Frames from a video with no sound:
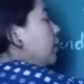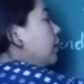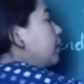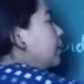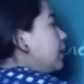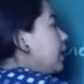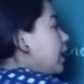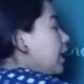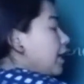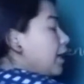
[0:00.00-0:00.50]

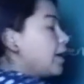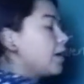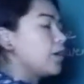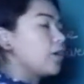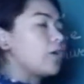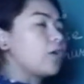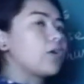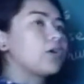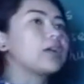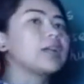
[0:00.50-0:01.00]
the
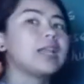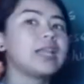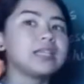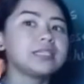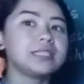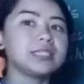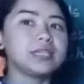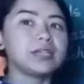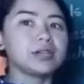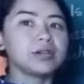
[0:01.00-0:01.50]

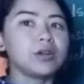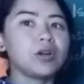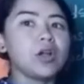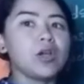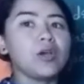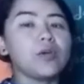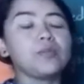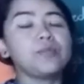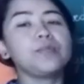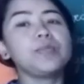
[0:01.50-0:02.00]
glacier,
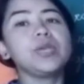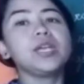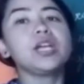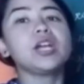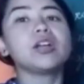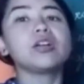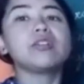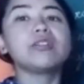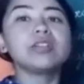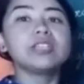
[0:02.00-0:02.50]
being
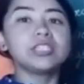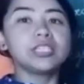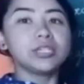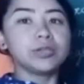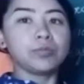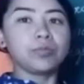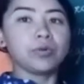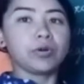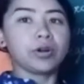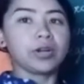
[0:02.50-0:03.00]
a
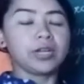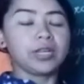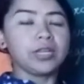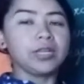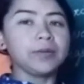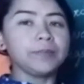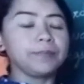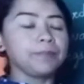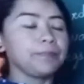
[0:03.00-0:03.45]
rigid body,